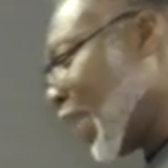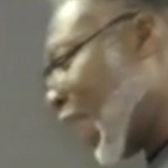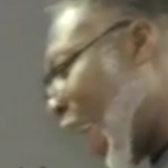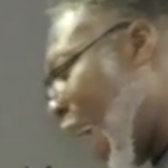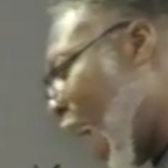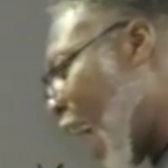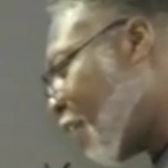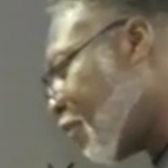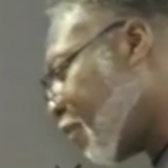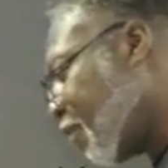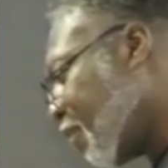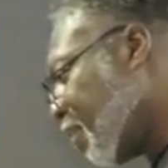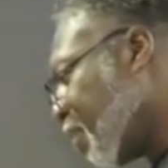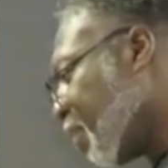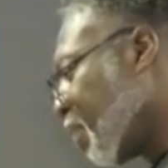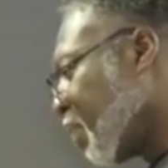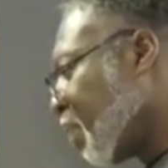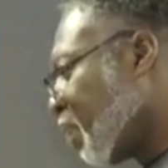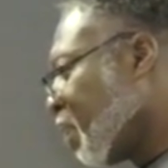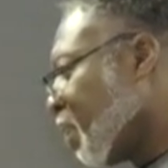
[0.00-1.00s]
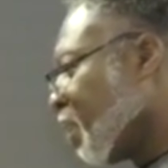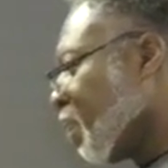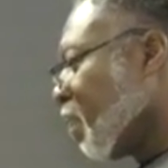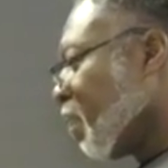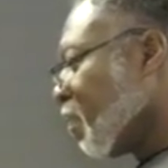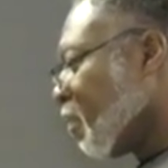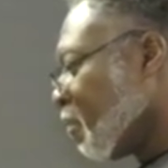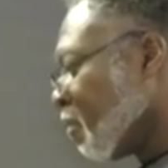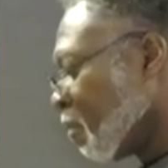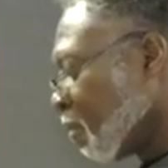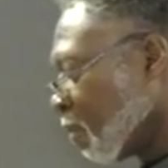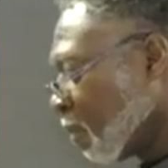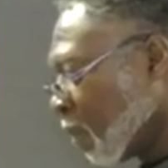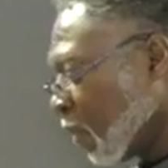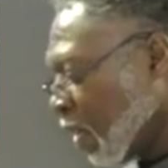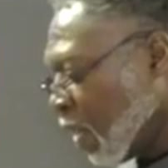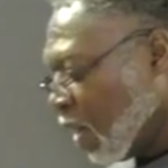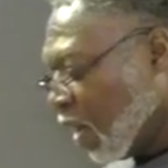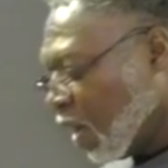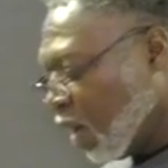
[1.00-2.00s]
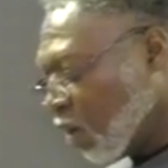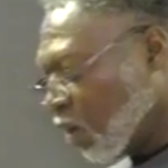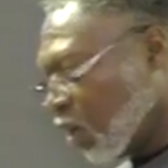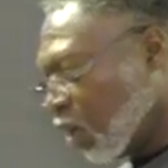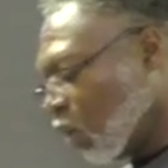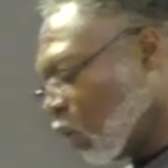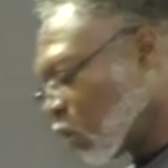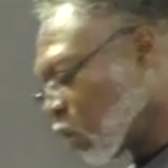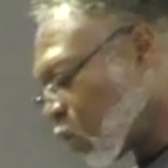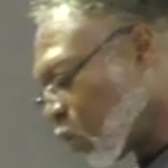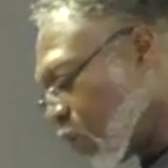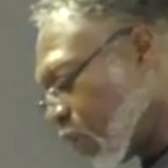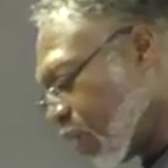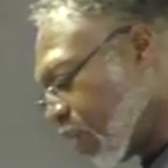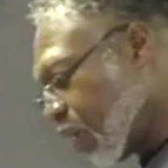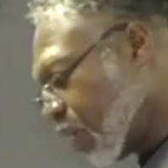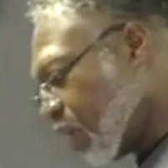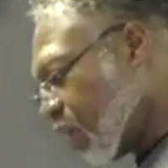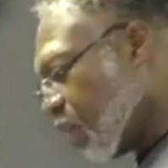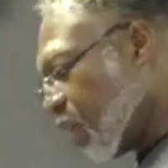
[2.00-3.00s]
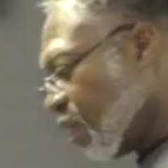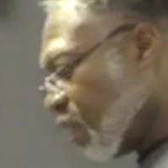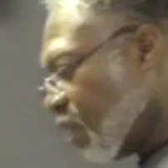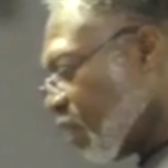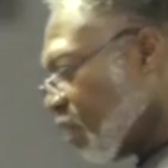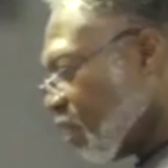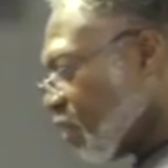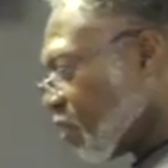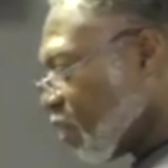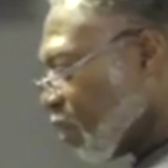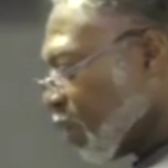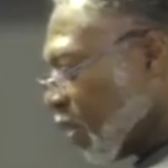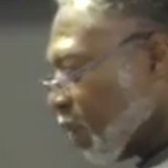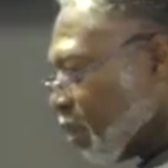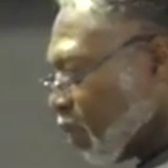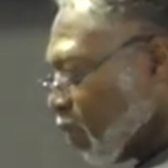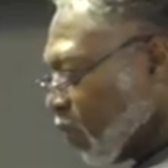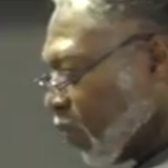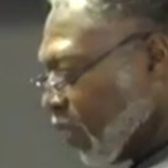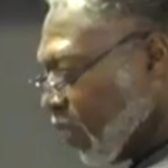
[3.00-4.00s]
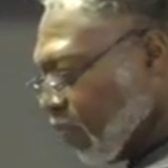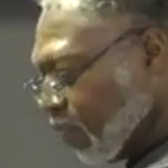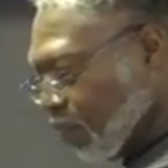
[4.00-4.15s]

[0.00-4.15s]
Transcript: laugh. Mm -hmm. How close were they from their point?